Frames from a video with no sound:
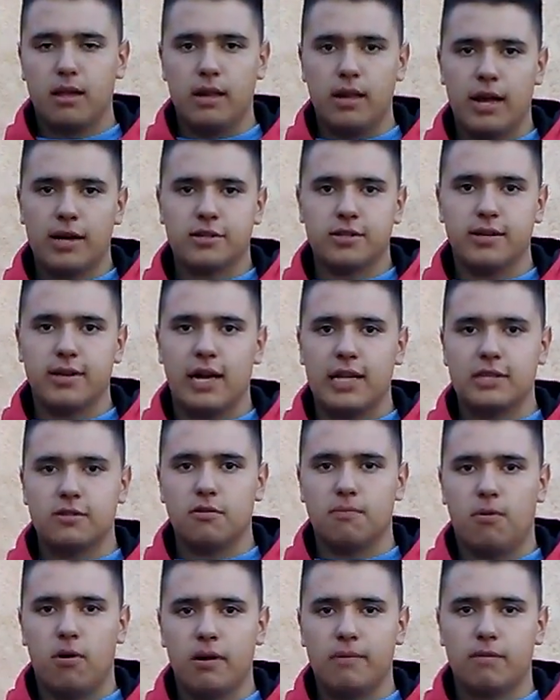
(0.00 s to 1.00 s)
It actually got
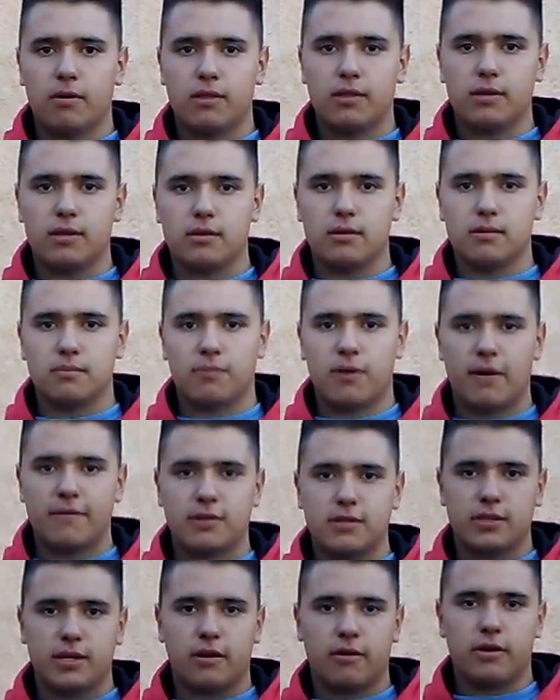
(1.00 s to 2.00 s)
to a point where the
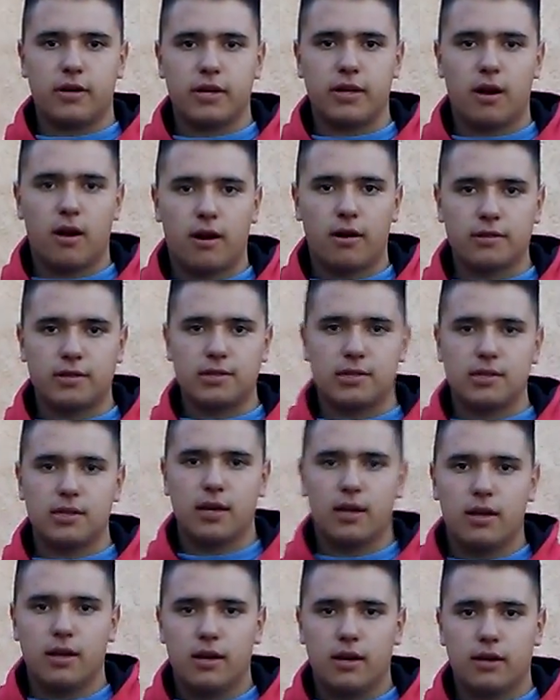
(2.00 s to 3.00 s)
private security guards
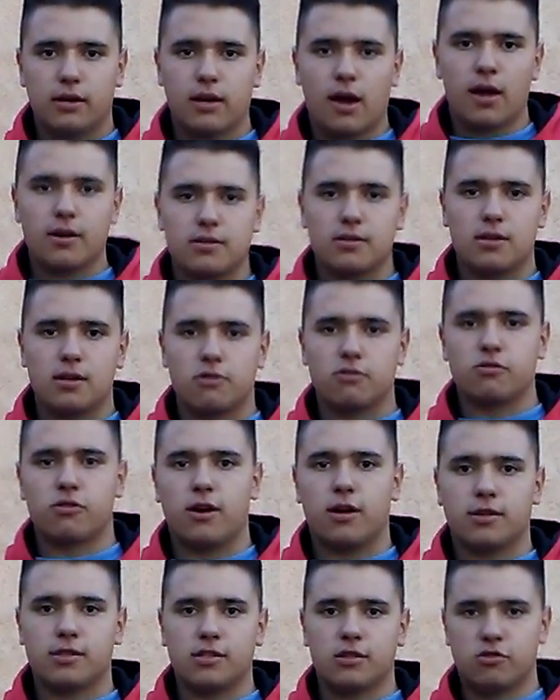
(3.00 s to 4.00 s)
got into their
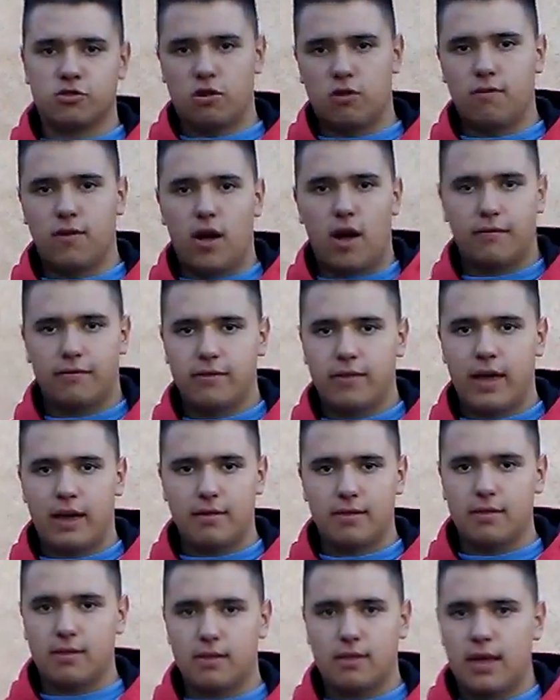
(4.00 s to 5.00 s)
trucks and drove off,
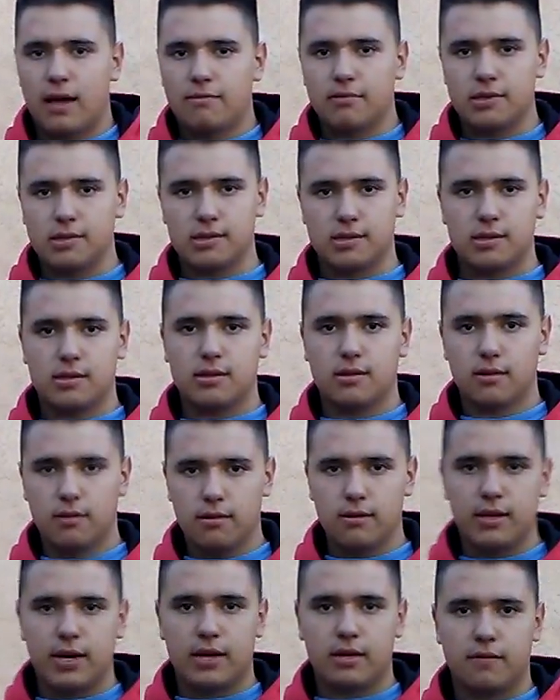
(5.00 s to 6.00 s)
and that was
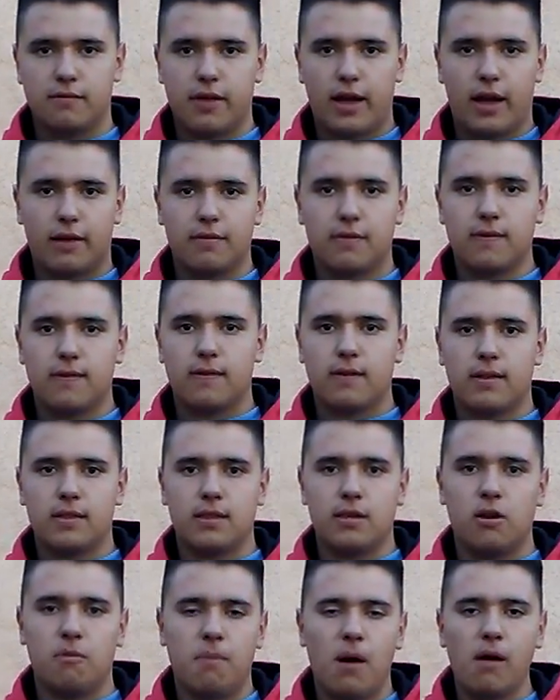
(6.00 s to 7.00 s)
the end of that.
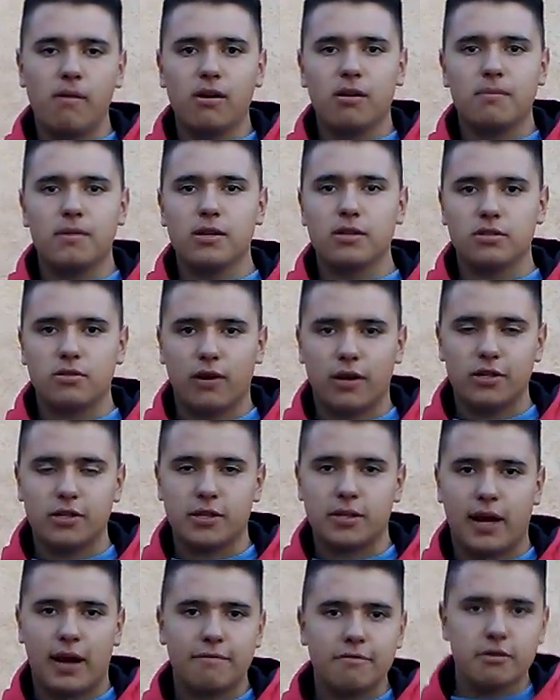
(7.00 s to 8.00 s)
And the Obama
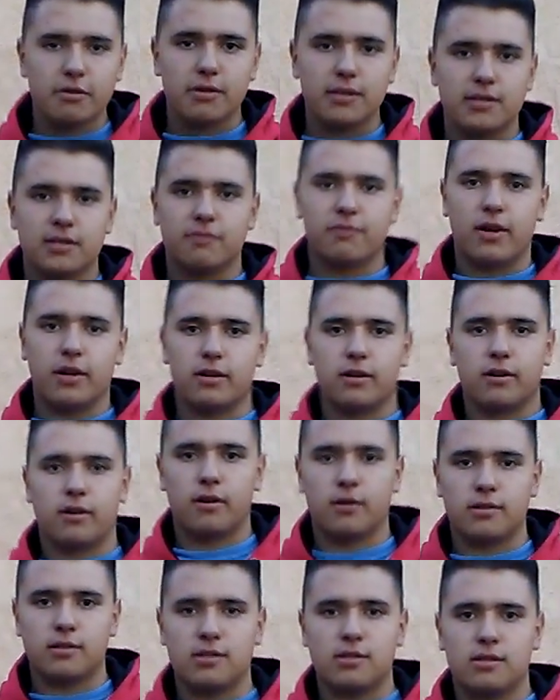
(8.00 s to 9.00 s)
administration, after this event
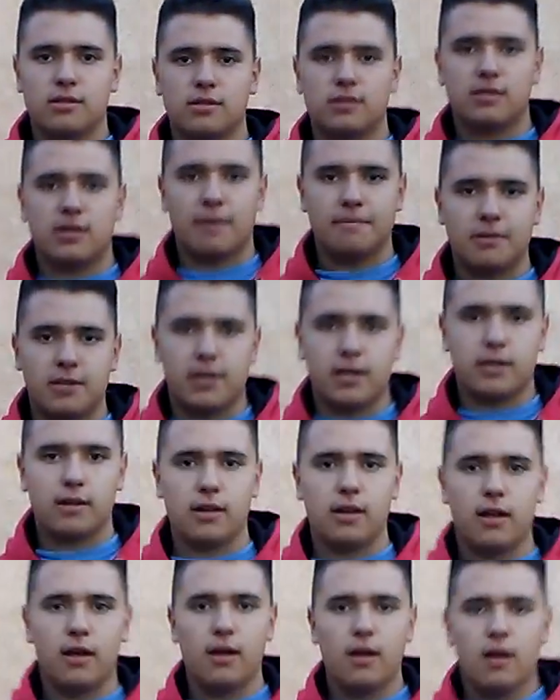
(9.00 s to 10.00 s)
occurred, stepped
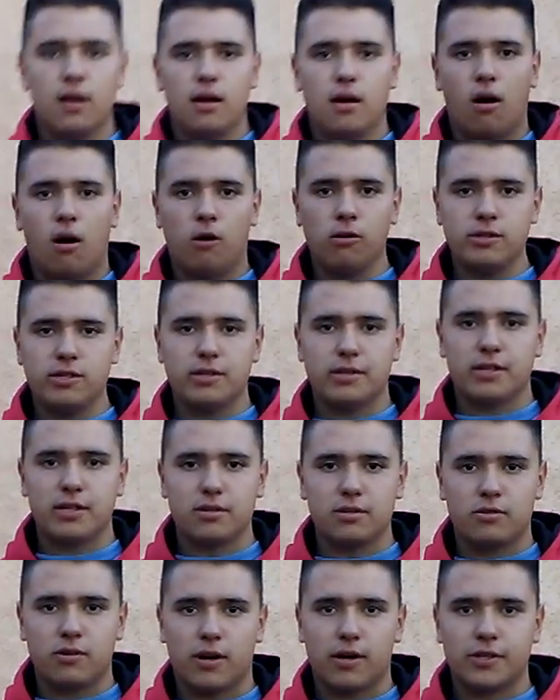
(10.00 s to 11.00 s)
in, halted
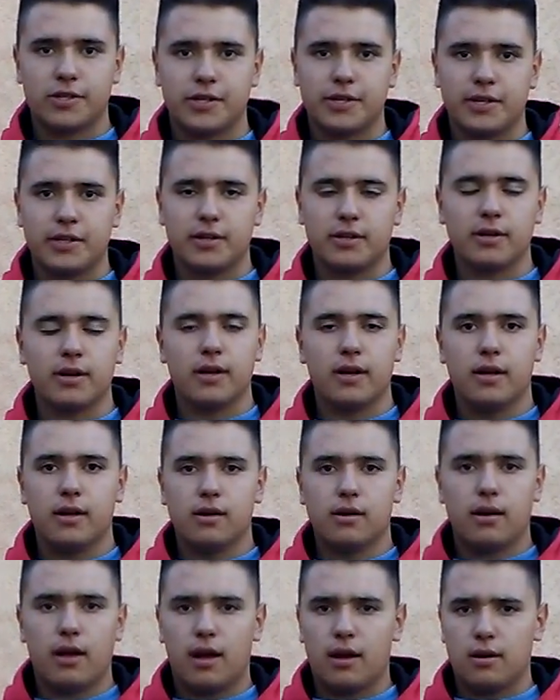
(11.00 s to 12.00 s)
construction,
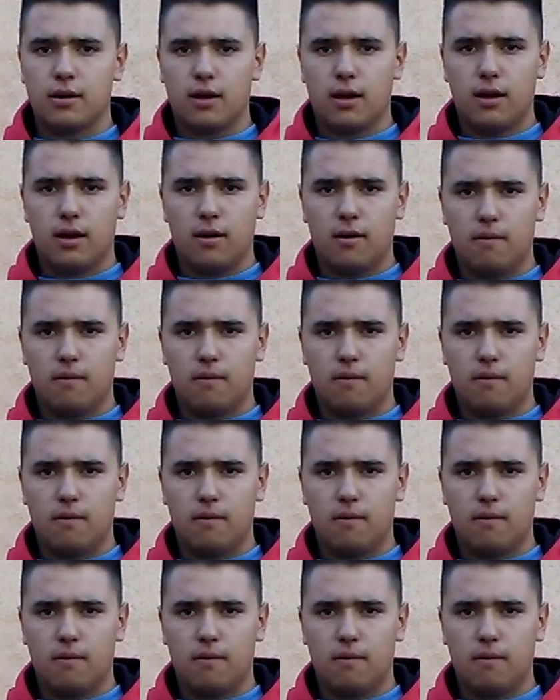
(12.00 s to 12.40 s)
and